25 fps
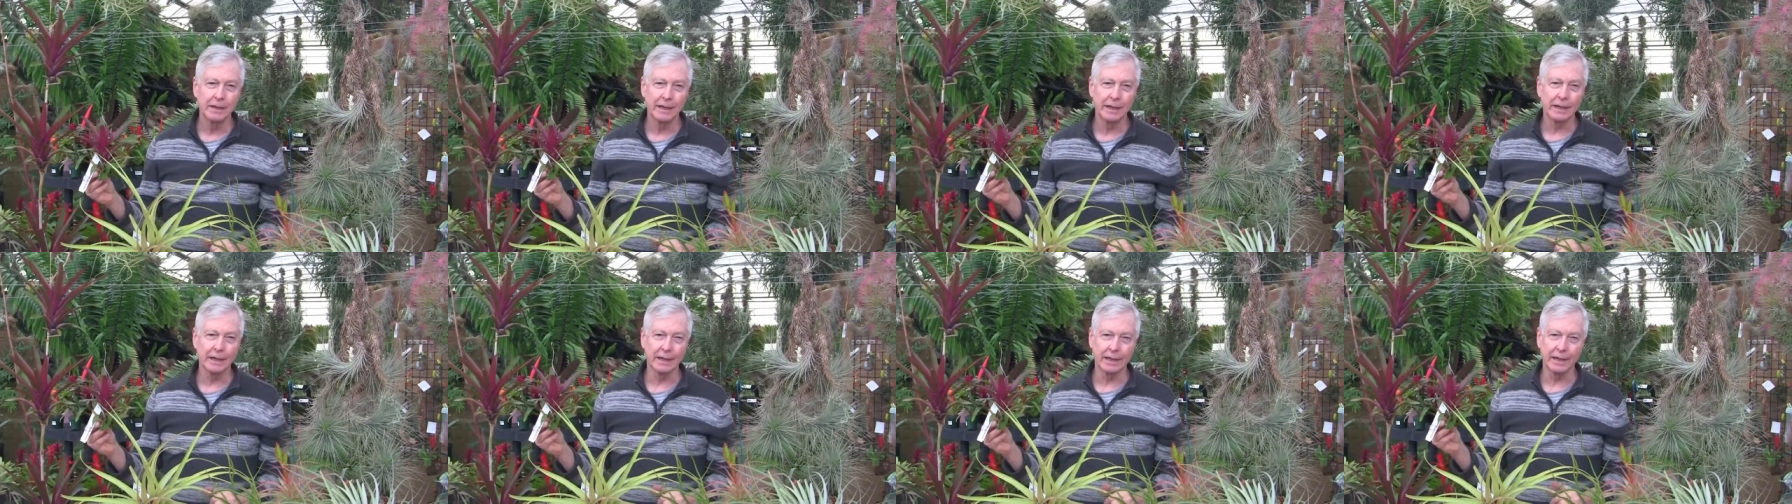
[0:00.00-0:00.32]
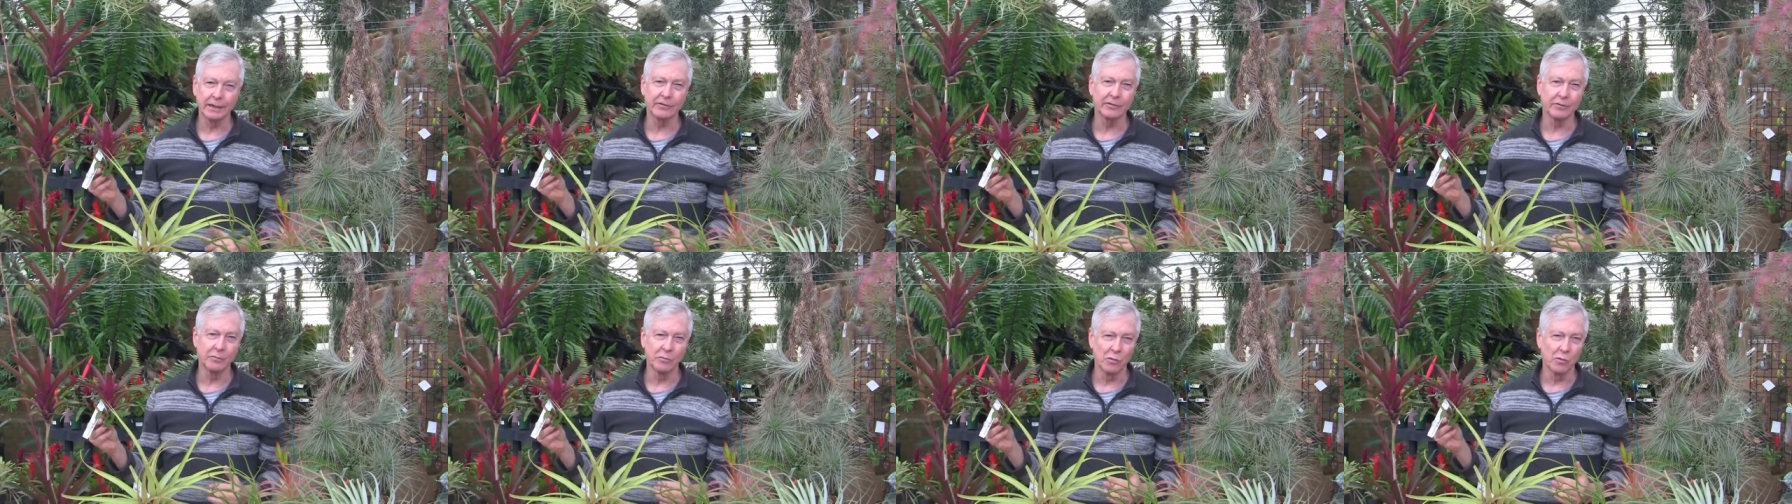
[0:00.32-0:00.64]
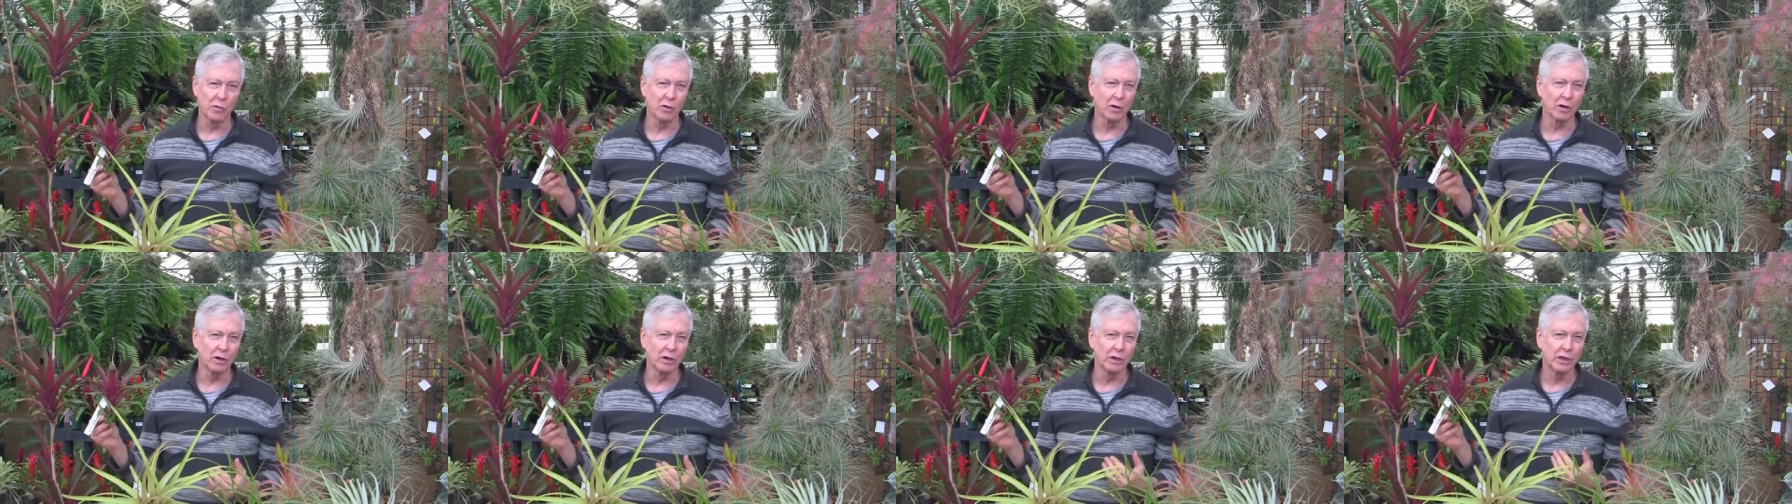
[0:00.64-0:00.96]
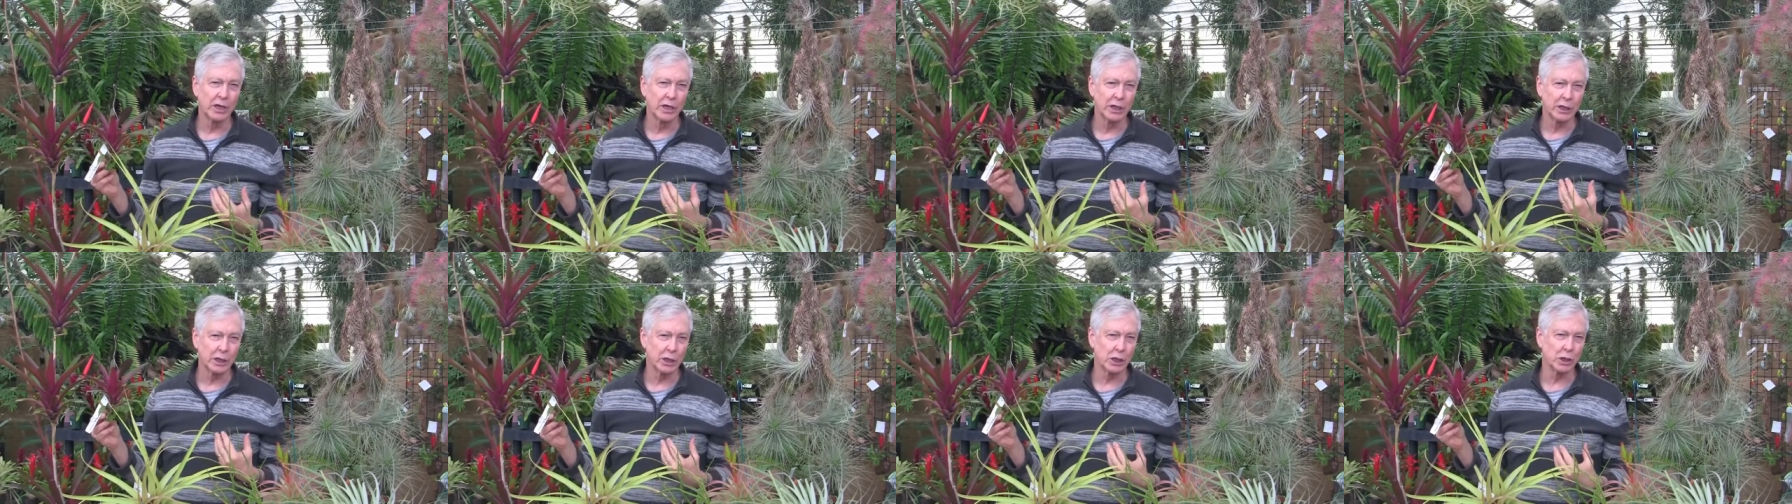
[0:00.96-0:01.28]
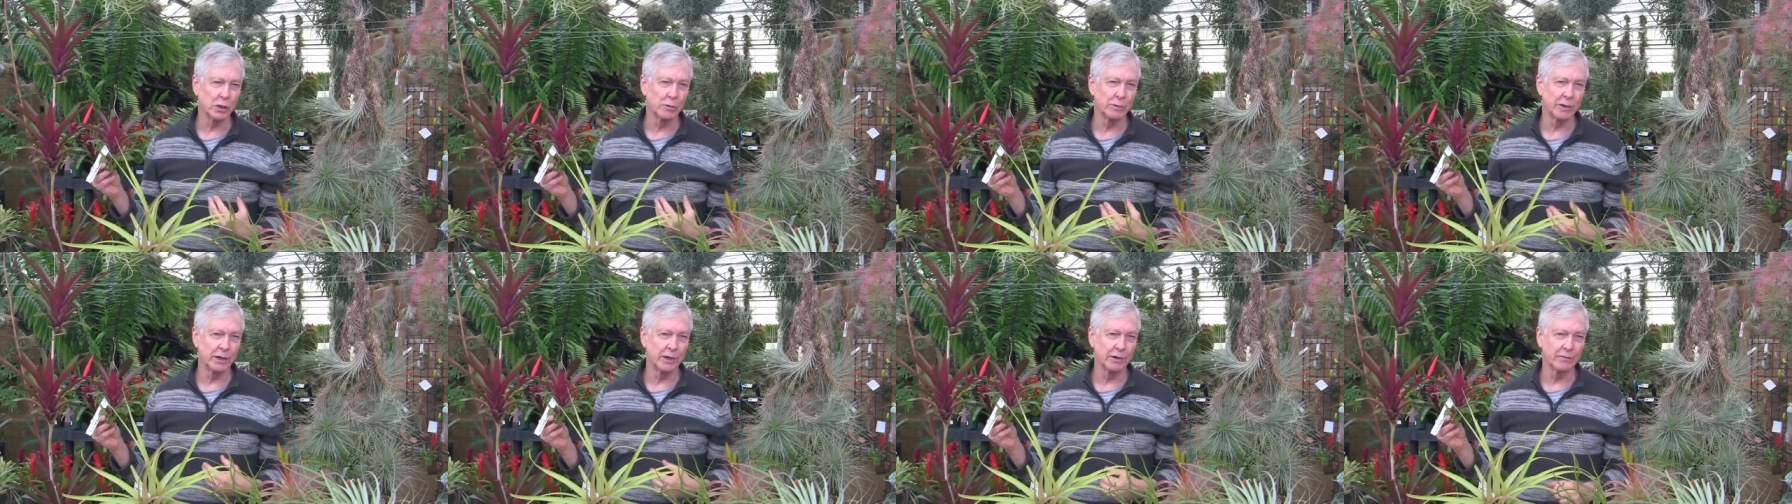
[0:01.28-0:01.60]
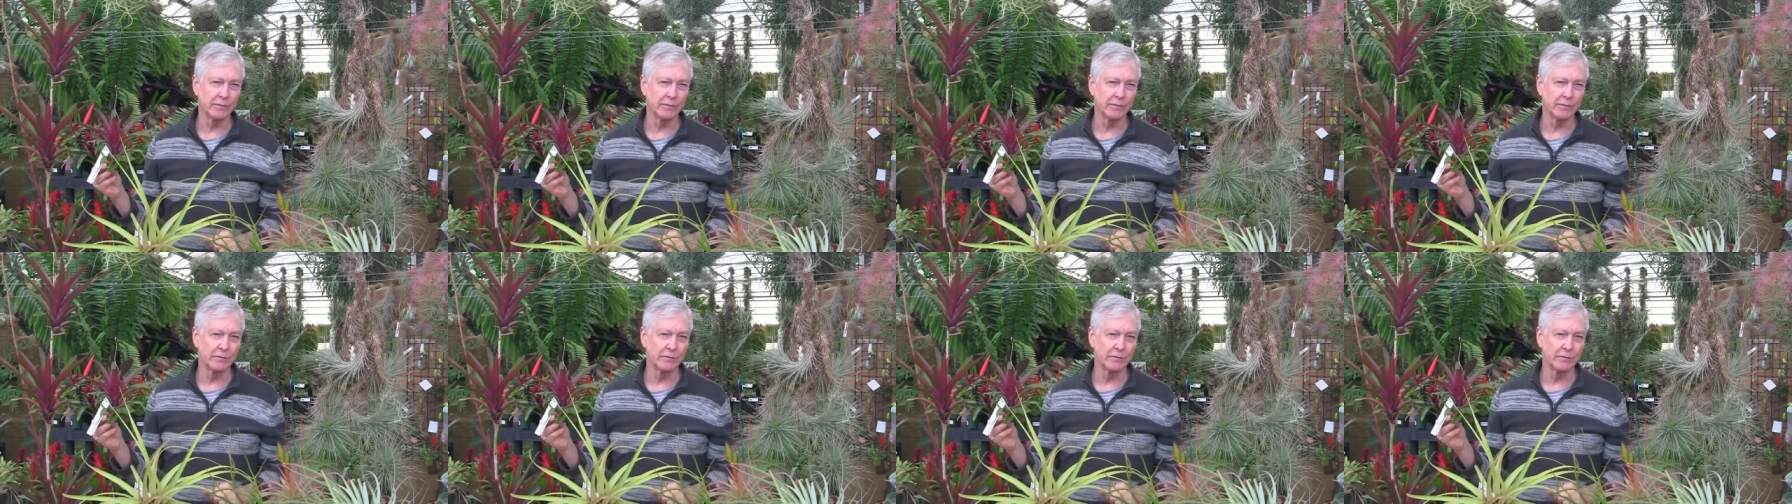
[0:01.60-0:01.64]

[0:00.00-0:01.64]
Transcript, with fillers: it likes a more humid